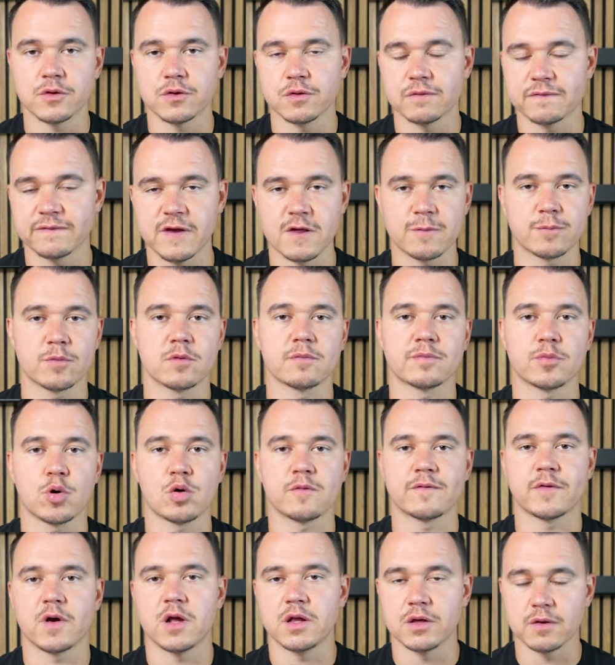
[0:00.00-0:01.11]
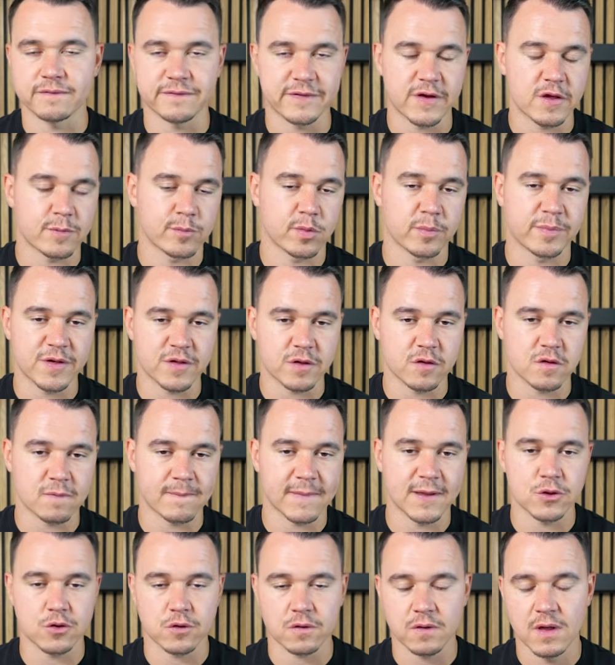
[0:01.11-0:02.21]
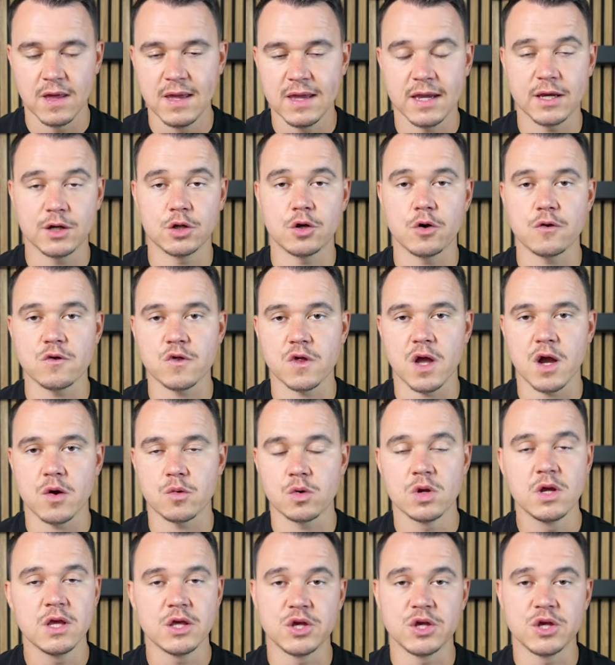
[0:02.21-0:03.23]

your Facebook profile, your Facebook business managers, it goes down.